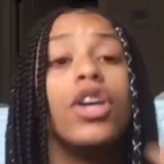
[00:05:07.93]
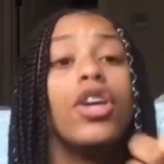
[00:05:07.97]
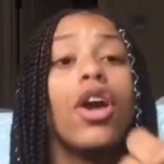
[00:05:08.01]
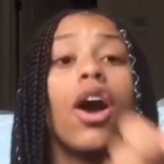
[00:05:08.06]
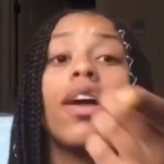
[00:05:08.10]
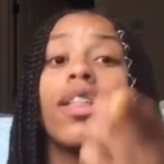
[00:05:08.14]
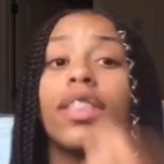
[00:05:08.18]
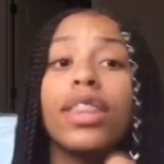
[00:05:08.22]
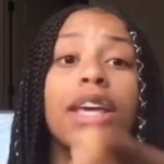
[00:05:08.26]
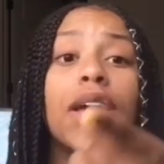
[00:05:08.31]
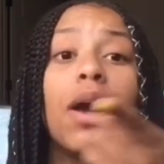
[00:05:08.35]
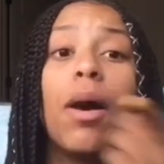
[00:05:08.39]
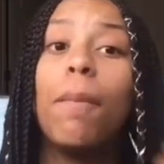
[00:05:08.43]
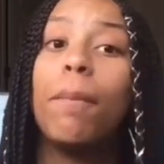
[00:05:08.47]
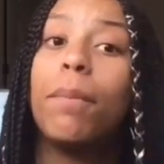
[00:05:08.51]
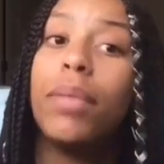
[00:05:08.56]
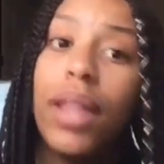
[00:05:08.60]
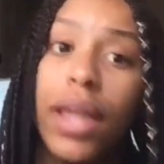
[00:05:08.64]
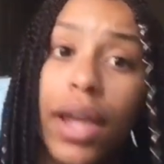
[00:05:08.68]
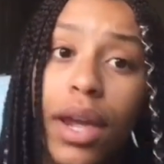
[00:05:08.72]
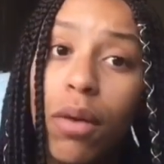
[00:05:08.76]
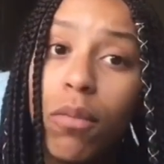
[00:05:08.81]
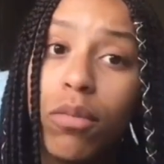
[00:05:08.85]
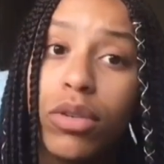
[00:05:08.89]
Y'all think I'm
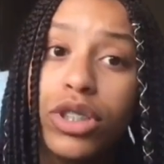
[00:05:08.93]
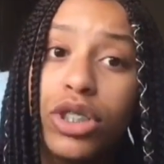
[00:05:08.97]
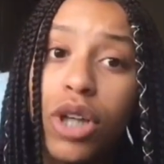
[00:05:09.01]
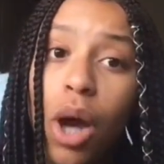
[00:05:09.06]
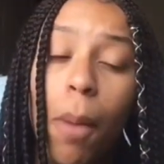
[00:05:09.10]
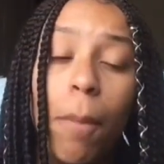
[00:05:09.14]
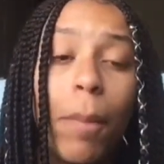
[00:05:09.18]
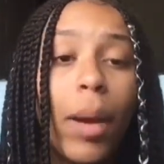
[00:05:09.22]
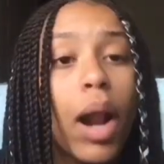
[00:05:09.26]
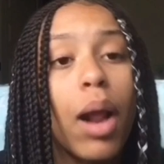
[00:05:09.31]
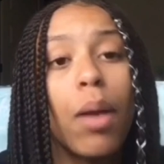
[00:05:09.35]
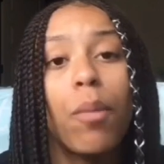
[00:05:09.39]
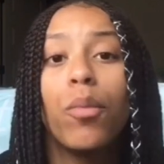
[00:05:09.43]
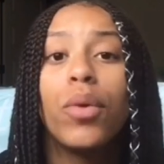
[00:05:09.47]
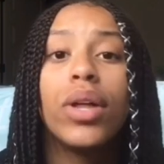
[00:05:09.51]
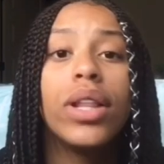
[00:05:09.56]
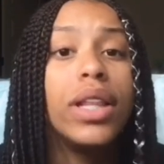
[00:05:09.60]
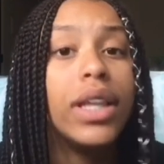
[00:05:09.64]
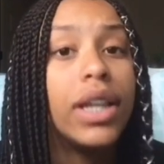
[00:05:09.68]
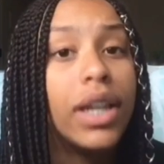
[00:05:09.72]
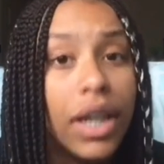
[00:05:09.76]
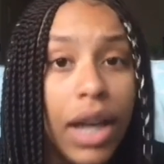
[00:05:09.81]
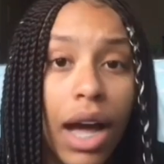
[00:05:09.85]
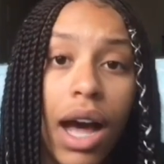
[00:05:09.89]
playing with y'all, but I'm
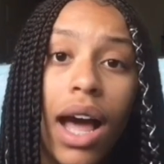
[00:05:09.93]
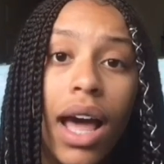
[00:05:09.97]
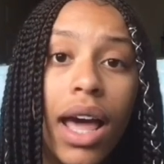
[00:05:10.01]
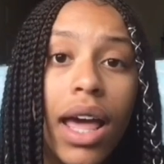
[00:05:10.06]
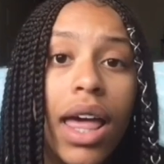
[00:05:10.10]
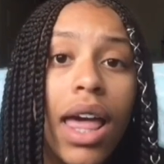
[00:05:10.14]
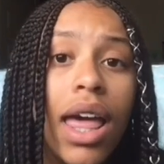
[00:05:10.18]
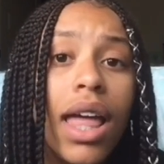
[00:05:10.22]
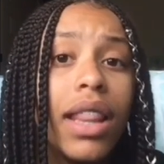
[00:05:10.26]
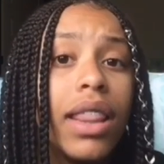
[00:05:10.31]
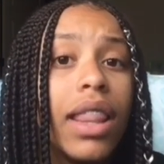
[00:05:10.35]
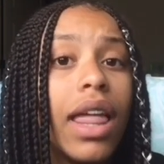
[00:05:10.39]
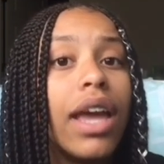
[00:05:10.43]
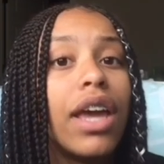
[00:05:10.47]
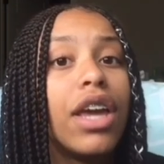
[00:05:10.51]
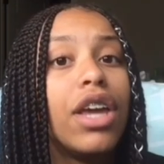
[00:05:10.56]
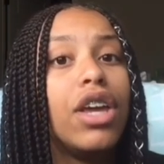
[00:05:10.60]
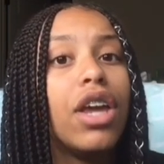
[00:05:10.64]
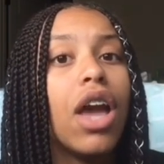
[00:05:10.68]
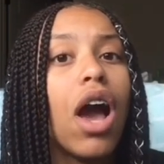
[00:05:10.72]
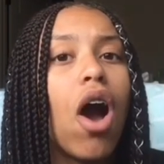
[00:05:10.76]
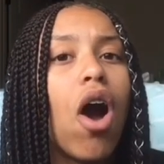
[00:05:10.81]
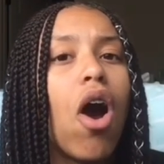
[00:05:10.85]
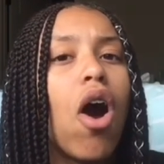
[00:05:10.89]
really not. Like,
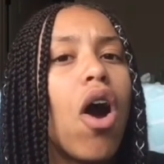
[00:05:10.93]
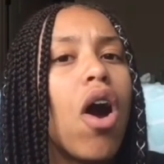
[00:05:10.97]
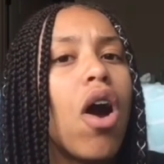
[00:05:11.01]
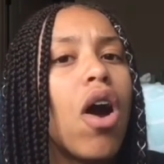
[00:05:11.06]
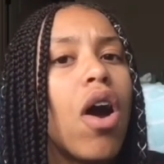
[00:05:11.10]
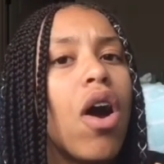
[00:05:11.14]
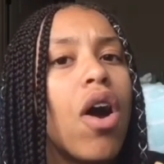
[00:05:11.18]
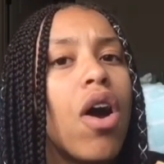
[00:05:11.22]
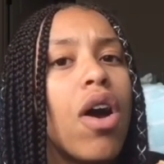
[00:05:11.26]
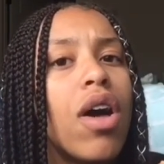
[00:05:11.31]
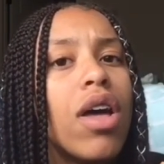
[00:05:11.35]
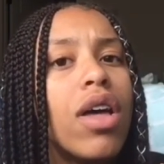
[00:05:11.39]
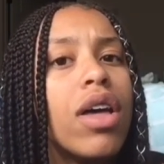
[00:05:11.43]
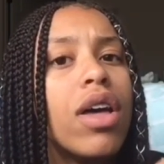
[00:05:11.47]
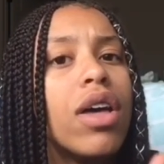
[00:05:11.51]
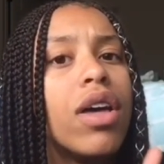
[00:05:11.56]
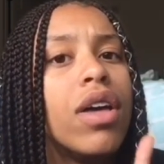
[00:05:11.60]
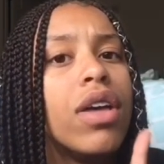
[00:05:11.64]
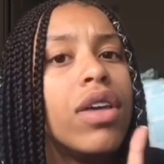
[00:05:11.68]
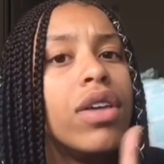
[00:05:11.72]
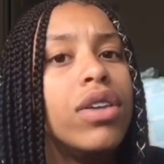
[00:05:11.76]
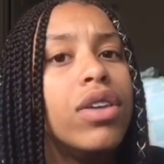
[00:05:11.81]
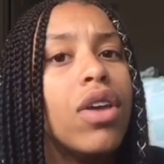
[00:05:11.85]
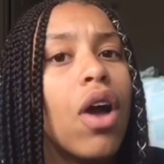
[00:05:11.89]
all
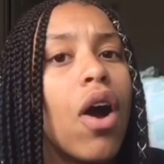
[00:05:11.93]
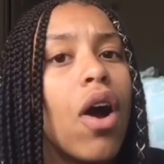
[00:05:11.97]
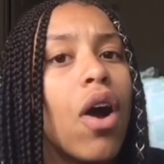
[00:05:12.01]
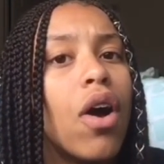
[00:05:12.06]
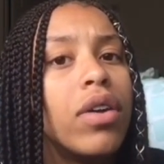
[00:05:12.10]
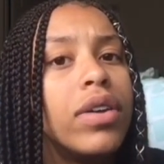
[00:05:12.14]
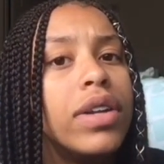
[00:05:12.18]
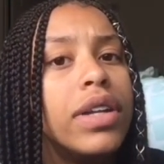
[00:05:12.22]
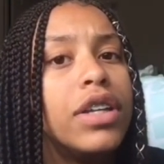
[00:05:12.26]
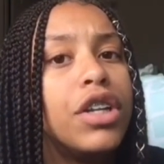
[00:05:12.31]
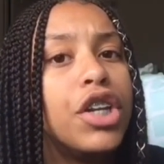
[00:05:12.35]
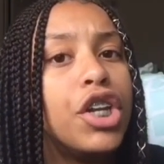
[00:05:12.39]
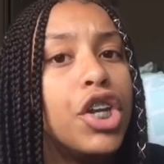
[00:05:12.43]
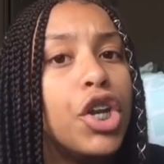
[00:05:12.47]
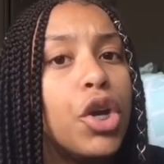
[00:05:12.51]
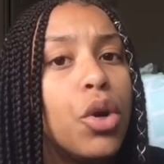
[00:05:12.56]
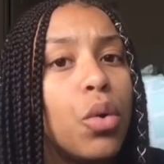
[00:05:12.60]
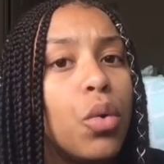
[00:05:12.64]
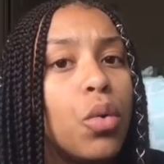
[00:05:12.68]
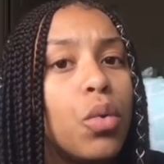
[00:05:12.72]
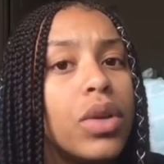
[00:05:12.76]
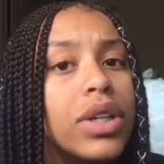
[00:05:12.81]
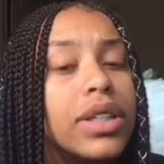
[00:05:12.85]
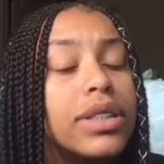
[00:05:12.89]
y'all need to
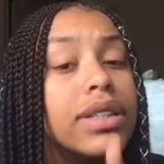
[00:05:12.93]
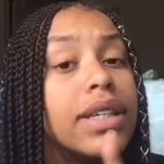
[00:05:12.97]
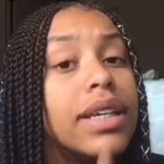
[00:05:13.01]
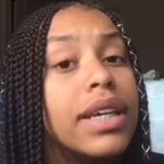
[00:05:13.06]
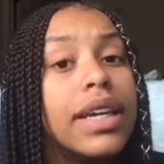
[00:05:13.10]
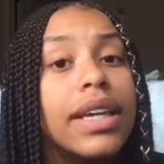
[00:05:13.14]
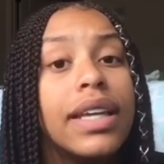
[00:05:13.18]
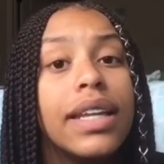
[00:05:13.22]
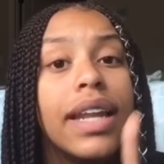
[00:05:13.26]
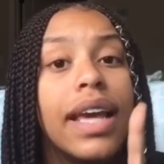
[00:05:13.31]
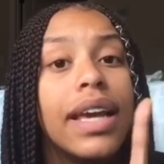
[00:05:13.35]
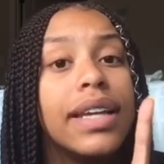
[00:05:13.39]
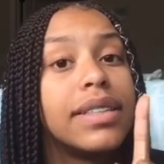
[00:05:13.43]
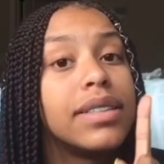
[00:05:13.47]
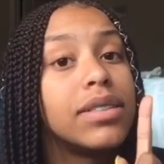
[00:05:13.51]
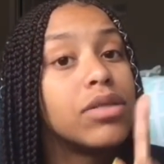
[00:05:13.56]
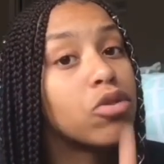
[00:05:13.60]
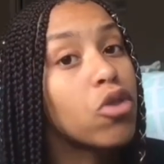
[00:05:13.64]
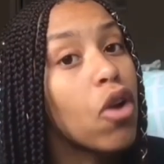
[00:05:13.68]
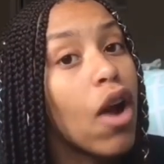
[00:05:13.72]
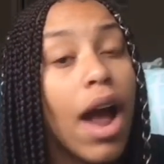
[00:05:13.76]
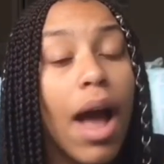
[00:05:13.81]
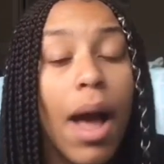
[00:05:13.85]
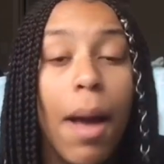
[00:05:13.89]
do is hit that
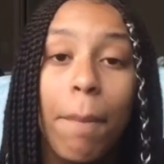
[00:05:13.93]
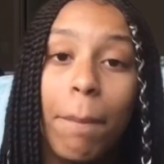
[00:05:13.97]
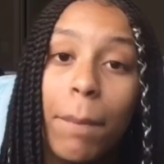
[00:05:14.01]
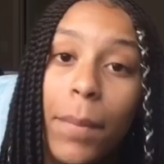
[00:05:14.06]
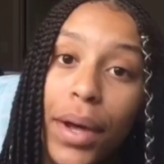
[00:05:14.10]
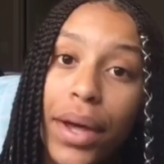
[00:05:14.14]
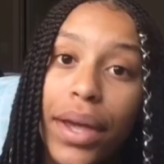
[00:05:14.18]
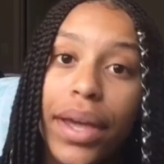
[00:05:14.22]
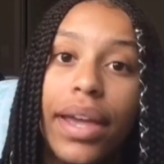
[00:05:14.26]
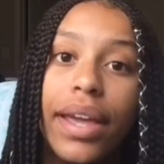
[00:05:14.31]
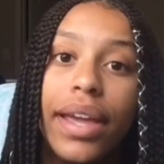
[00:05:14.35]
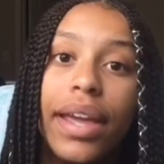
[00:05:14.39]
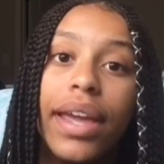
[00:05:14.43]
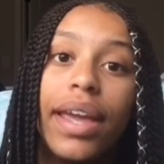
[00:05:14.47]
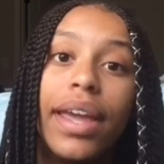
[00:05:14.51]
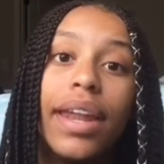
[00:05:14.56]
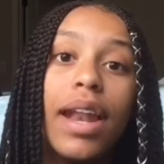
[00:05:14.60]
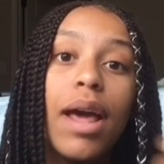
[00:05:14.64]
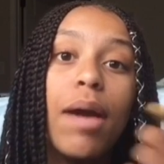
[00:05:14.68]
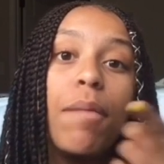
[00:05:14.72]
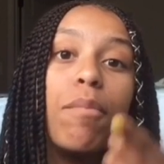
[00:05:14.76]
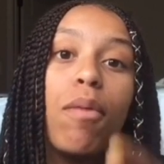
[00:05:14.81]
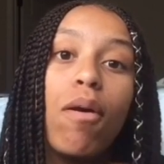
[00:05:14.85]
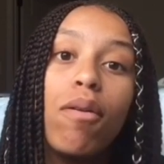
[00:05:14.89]
subscribe button
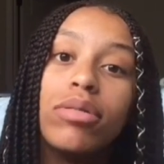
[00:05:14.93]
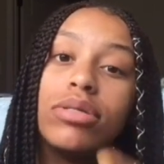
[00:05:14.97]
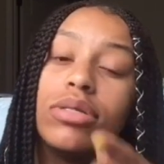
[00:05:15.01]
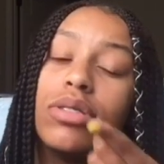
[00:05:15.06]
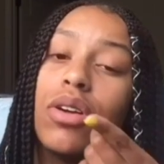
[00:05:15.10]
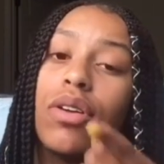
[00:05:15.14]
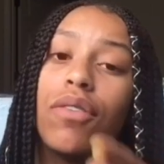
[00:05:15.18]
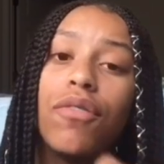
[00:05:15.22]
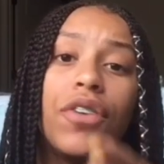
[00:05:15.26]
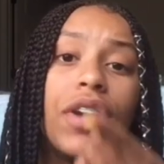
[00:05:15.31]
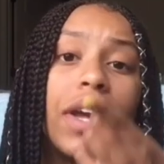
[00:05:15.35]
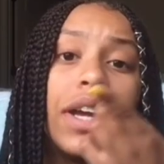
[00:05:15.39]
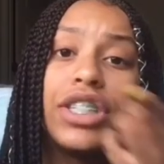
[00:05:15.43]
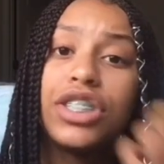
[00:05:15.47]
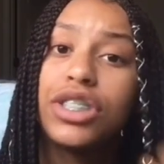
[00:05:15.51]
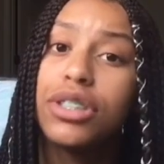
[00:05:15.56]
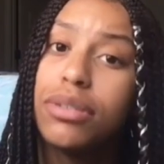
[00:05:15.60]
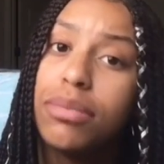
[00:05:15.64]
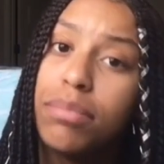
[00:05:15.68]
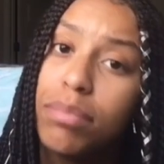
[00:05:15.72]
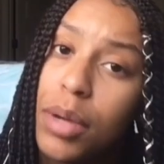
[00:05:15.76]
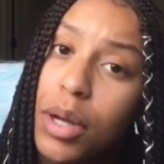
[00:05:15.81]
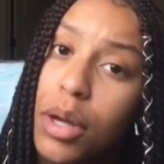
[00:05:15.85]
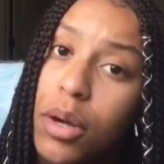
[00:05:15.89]
and that post
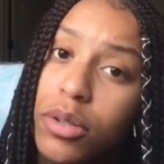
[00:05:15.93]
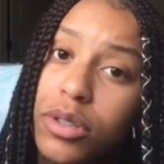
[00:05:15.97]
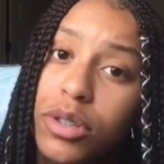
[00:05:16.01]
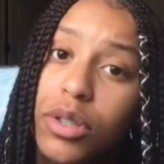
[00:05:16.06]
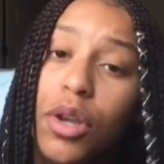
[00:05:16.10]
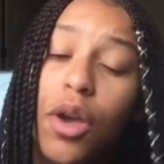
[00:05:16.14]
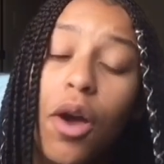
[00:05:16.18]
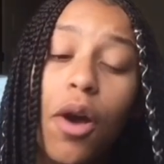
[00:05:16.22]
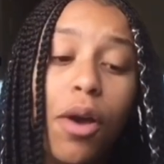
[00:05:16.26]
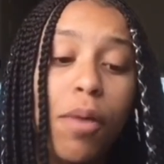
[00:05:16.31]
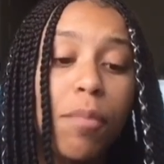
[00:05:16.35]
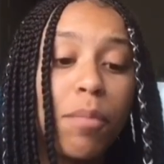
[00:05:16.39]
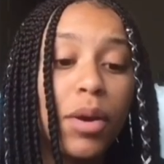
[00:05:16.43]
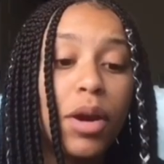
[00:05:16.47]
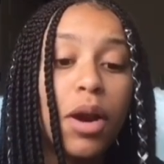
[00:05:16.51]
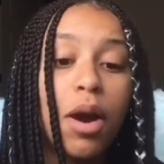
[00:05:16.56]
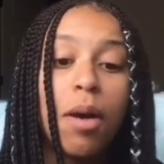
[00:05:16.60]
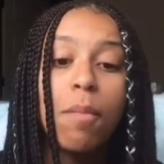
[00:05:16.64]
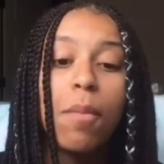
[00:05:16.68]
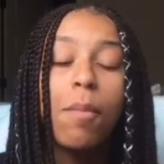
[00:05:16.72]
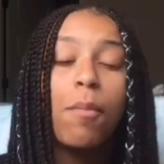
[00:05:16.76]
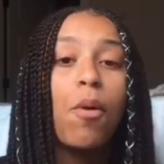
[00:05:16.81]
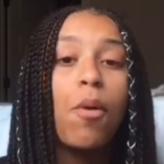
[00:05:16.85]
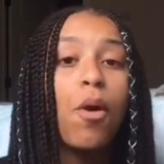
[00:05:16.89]
notification bell so y'all can
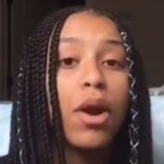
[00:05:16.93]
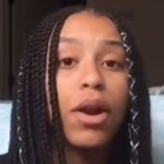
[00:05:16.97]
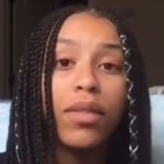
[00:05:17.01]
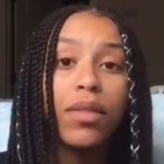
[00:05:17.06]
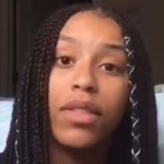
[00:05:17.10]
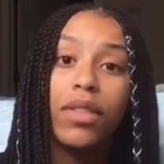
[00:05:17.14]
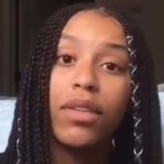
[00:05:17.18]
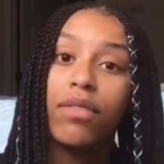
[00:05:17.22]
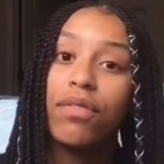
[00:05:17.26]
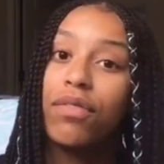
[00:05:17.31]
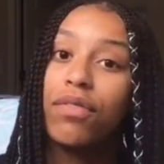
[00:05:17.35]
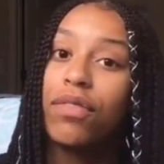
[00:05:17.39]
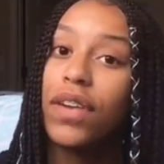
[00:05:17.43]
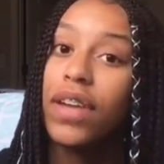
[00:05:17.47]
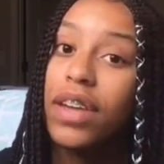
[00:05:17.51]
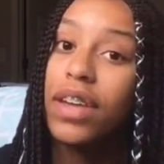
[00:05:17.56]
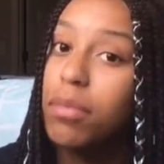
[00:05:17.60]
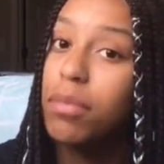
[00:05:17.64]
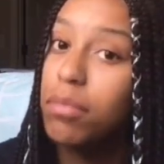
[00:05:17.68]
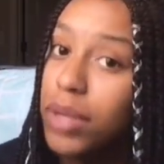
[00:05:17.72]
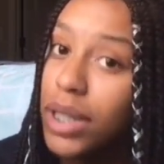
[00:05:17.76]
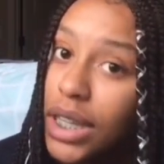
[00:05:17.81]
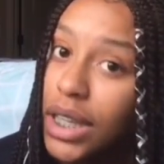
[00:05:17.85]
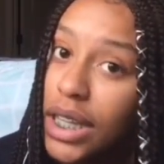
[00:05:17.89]
become a part of the
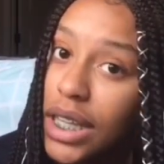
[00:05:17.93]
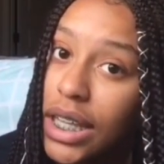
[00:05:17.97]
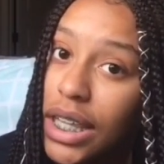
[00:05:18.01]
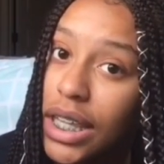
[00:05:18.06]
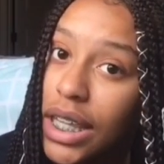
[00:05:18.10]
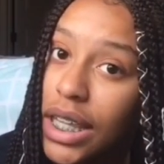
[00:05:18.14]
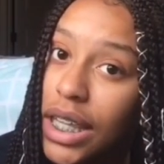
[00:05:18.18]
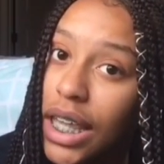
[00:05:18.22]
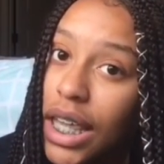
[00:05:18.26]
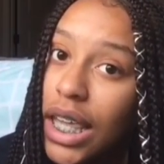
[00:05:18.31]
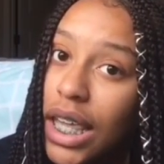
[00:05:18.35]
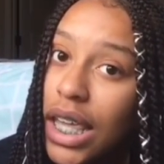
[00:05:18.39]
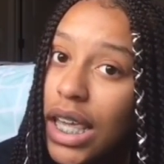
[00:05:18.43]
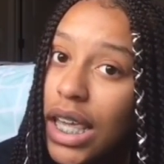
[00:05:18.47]
family.